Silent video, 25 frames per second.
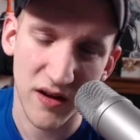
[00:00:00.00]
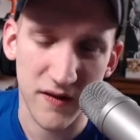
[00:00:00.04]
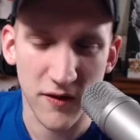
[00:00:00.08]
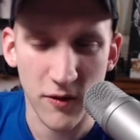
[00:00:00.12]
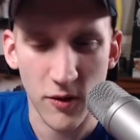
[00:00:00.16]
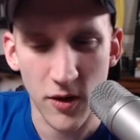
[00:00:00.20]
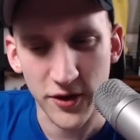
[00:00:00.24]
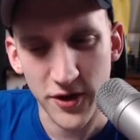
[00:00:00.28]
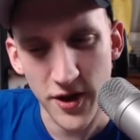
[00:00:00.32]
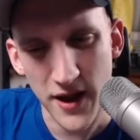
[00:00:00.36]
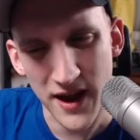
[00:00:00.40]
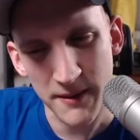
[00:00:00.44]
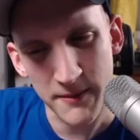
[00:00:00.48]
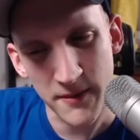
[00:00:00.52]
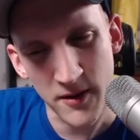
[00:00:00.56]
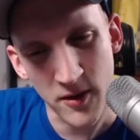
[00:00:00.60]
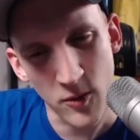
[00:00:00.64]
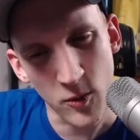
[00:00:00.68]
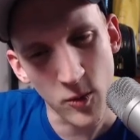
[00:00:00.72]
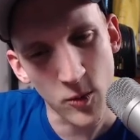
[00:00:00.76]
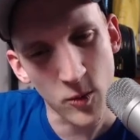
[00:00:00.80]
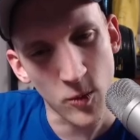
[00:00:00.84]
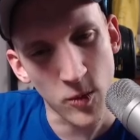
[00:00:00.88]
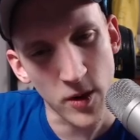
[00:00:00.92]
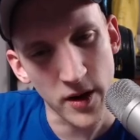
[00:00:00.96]
So I'll talk about
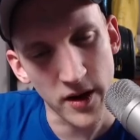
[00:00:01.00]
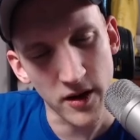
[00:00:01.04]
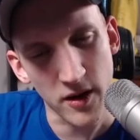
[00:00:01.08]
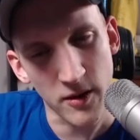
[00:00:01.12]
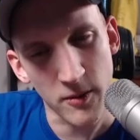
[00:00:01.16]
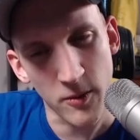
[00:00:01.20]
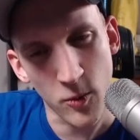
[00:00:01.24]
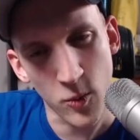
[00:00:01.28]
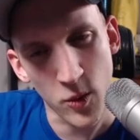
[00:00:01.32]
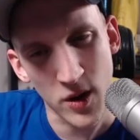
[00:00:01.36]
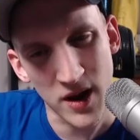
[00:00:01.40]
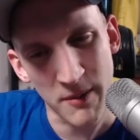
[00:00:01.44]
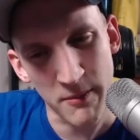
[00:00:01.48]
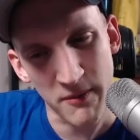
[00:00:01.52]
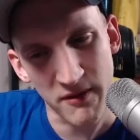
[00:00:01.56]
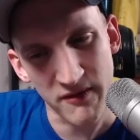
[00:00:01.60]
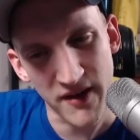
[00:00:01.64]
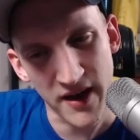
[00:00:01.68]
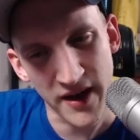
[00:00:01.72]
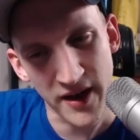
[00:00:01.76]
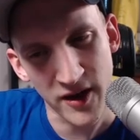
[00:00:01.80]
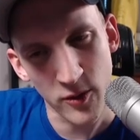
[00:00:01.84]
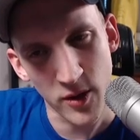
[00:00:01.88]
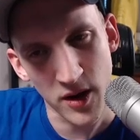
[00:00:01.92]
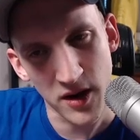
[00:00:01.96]
what I'm
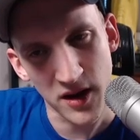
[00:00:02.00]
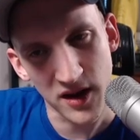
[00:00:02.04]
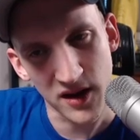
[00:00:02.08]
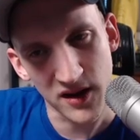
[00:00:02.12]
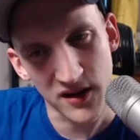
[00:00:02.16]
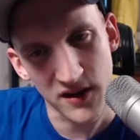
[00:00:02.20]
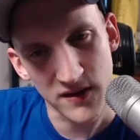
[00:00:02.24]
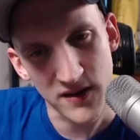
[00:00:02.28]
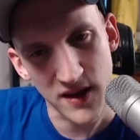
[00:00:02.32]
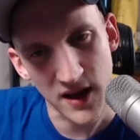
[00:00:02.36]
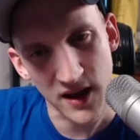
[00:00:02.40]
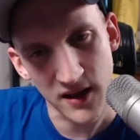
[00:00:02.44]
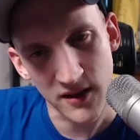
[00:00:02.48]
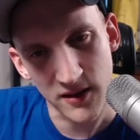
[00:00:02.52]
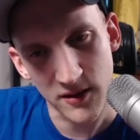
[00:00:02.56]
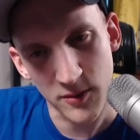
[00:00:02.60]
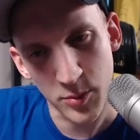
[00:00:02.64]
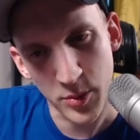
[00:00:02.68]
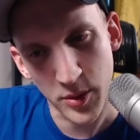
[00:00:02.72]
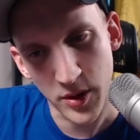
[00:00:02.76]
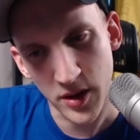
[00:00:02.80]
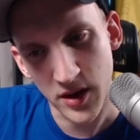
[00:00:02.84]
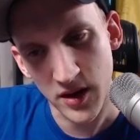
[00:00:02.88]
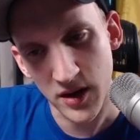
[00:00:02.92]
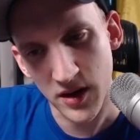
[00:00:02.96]
evaluating in a second,
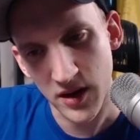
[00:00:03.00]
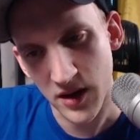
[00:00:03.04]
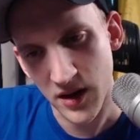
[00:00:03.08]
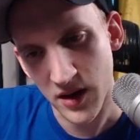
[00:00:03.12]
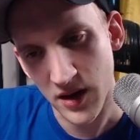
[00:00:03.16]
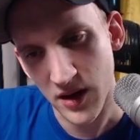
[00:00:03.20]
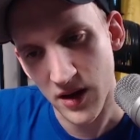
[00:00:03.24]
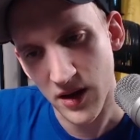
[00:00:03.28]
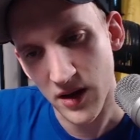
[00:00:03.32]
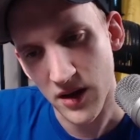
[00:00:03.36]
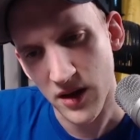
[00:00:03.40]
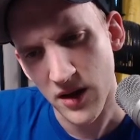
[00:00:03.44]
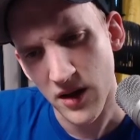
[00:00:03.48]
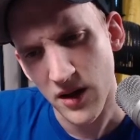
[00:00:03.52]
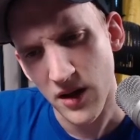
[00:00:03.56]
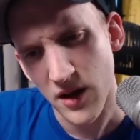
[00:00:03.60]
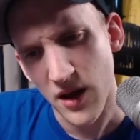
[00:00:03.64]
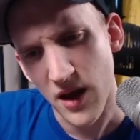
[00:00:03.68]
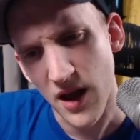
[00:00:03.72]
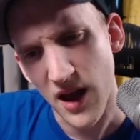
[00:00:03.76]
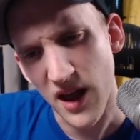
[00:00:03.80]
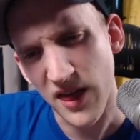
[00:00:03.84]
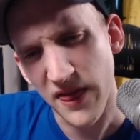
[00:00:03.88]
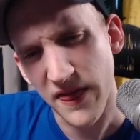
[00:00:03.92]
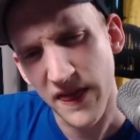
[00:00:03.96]
but
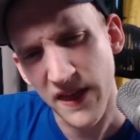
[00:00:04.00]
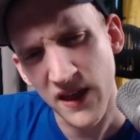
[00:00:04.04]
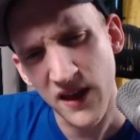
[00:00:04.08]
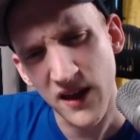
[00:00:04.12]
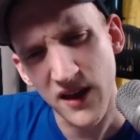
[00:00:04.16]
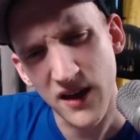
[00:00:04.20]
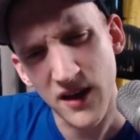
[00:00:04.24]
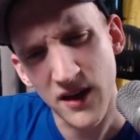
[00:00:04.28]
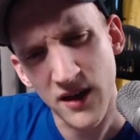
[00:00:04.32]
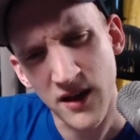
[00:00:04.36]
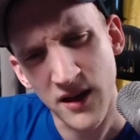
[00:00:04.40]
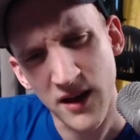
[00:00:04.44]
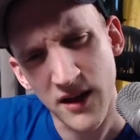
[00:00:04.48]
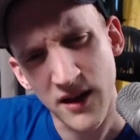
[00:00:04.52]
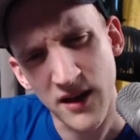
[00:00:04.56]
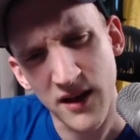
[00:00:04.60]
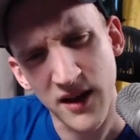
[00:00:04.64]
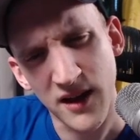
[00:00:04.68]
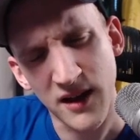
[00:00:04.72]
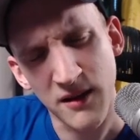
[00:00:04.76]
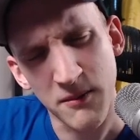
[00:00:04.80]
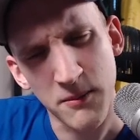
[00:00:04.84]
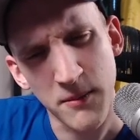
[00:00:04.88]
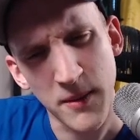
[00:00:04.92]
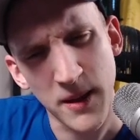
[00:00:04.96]
I think I
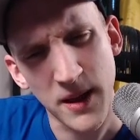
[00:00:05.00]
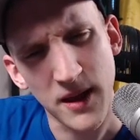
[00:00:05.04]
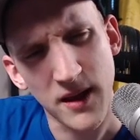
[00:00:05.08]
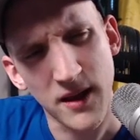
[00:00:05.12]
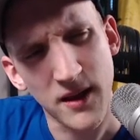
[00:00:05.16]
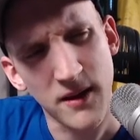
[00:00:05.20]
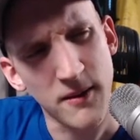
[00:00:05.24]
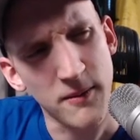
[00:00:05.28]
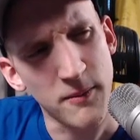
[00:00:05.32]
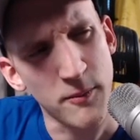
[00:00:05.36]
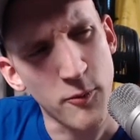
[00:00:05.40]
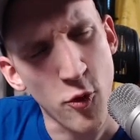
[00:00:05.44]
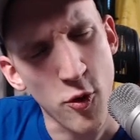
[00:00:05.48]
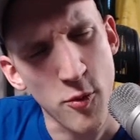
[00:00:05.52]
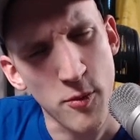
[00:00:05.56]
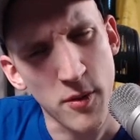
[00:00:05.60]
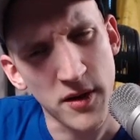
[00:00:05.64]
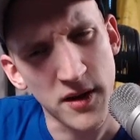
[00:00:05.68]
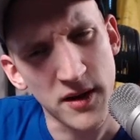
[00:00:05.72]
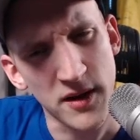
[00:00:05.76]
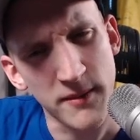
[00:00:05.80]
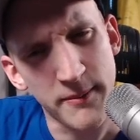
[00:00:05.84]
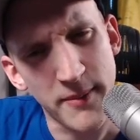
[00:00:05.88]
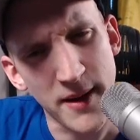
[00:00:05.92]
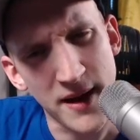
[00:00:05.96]
can make more
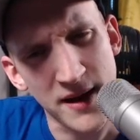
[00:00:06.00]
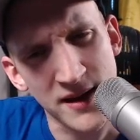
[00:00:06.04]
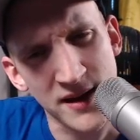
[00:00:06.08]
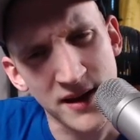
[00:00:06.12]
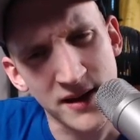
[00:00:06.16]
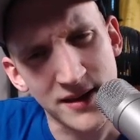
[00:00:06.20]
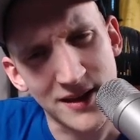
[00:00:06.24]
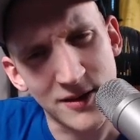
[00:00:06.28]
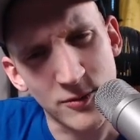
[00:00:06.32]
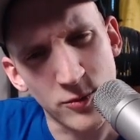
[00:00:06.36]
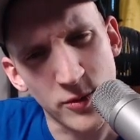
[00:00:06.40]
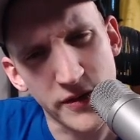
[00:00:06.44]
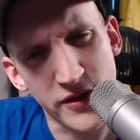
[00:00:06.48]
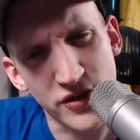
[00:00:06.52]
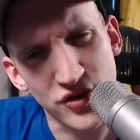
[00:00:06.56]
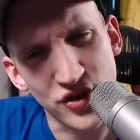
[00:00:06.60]
money betting than with